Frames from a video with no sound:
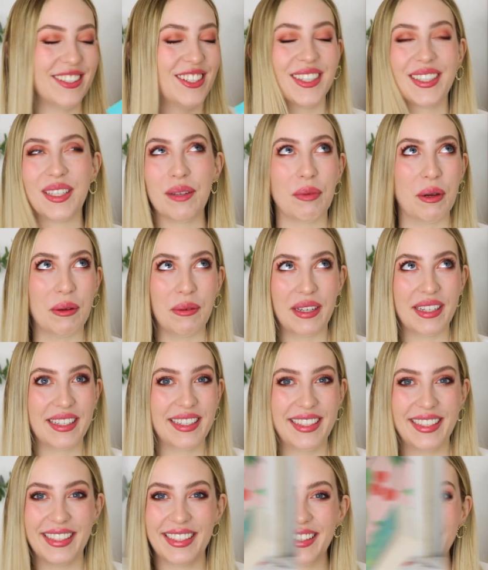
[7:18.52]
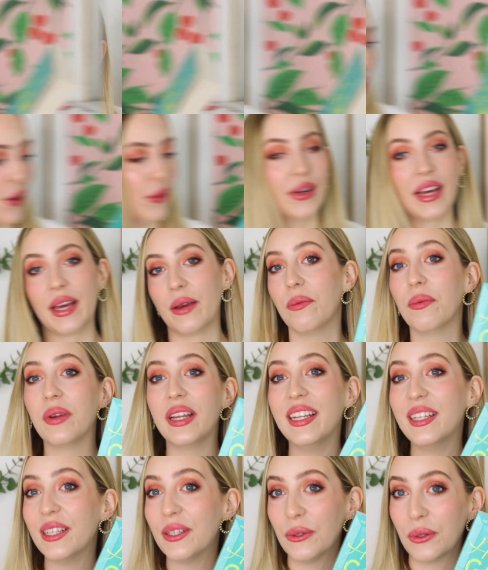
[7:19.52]
Just a bonus. Okay, we
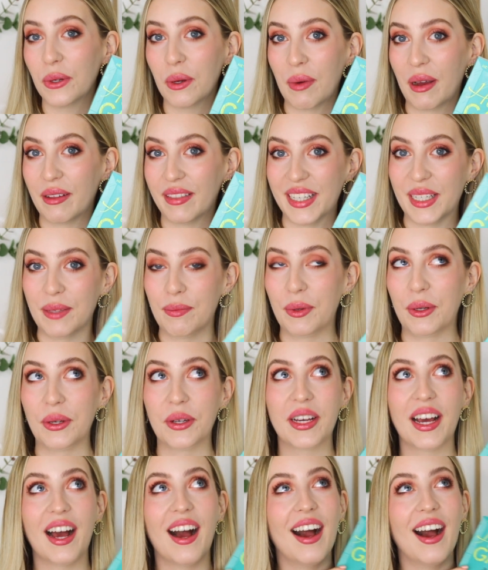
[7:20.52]
need to talk about this book.